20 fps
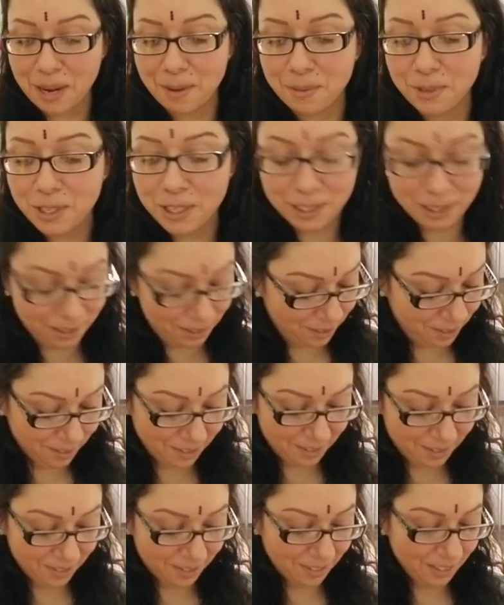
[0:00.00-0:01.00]
You just
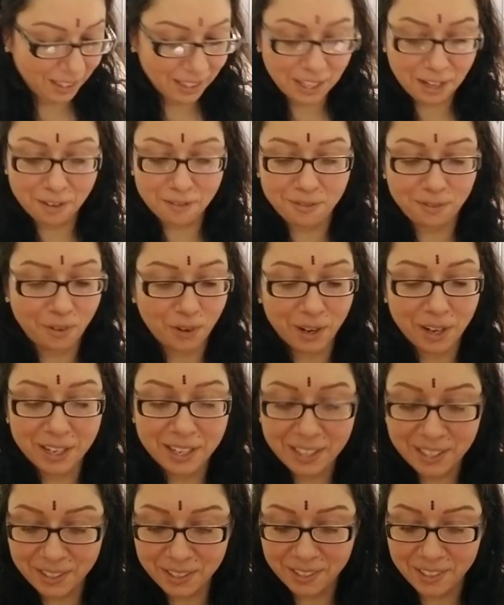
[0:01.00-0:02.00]
live for it,
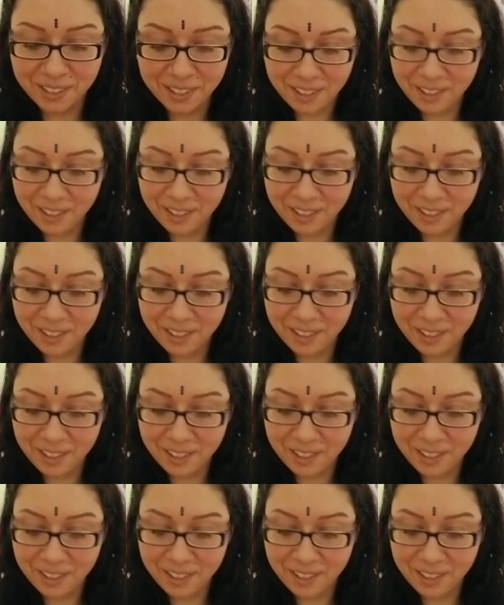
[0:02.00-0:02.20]
dude.